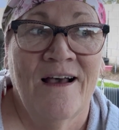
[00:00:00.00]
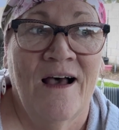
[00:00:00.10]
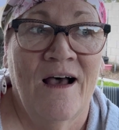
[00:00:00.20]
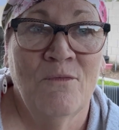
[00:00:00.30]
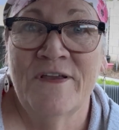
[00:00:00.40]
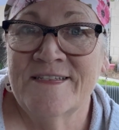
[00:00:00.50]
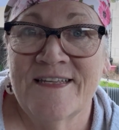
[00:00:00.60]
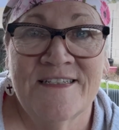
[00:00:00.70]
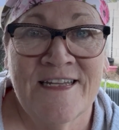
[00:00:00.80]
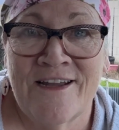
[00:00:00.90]
a
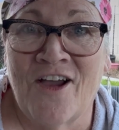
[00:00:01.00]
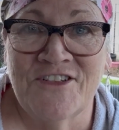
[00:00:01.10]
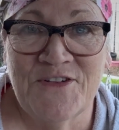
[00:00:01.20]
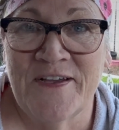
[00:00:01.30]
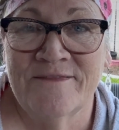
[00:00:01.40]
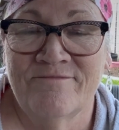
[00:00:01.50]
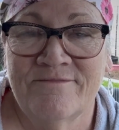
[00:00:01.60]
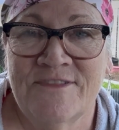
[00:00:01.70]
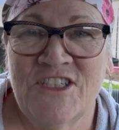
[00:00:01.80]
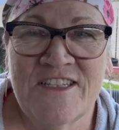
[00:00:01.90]
reason to not do it.
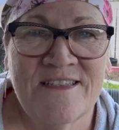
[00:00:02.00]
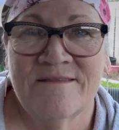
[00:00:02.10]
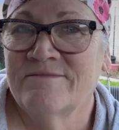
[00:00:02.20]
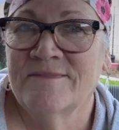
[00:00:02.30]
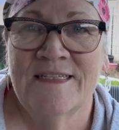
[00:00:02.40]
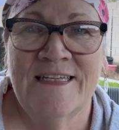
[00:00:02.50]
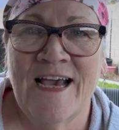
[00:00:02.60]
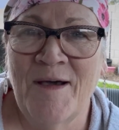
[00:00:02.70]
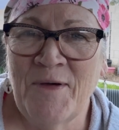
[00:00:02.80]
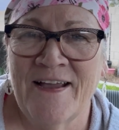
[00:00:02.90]
Just
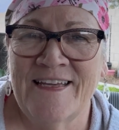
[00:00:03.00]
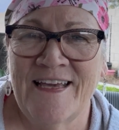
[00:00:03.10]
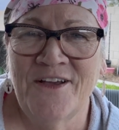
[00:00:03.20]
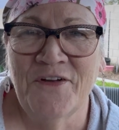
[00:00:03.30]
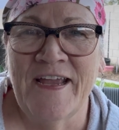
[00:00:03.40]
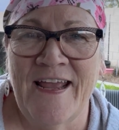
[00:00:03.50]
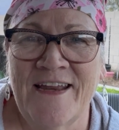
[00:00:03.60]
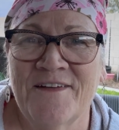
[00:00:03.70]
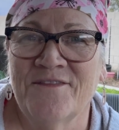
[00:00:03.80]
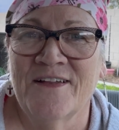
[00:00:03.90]
come on, get
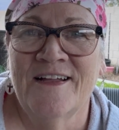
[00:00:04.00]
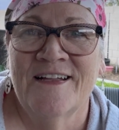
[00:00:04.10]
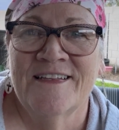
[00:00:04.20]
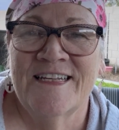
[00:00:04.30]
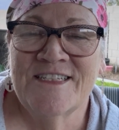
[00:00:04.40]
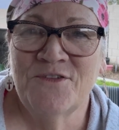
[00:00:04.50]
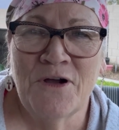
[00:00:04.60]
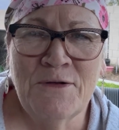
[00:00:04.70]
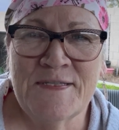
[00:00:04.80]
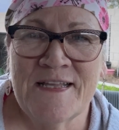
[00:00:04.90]
creative. Let's
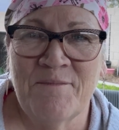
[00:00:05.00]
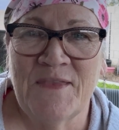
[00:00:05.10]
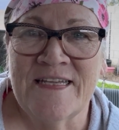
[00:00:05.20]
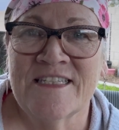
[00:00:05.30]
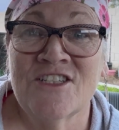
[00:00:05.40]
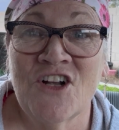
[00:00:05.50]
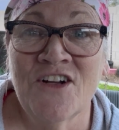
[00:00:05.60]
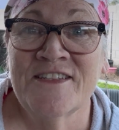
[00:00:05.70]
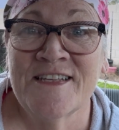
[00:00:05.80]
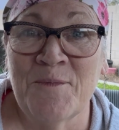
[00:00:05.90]
grow something,
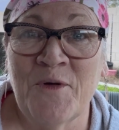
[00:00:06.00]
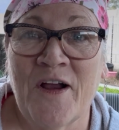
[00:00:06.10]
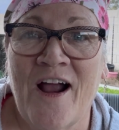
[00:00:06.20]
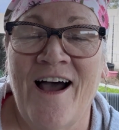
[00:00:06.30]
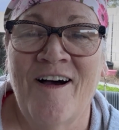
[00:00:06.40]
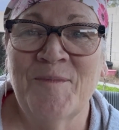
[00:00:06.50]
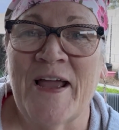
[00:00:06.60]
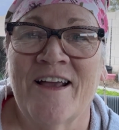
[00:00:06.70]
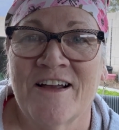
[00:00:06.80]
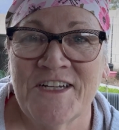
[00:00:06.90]
start somewhere. Oh my
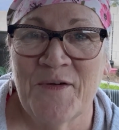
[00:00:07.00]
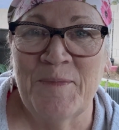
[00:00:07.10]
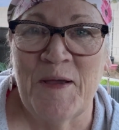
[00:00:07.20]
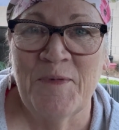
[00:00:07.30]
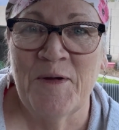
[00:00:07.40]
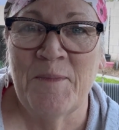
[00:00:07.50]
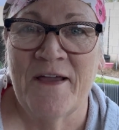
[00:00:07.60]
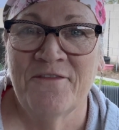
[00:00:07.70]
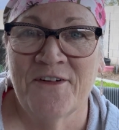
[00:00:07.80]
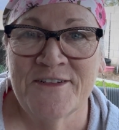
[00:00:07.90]
gosh, I remember my
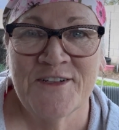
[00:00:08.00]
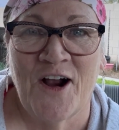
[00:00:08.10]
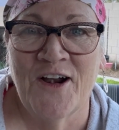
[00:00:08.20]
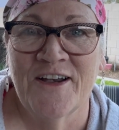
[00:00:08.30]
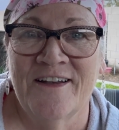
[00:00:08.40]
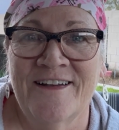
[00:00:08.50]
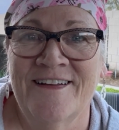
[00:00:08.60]
first garden.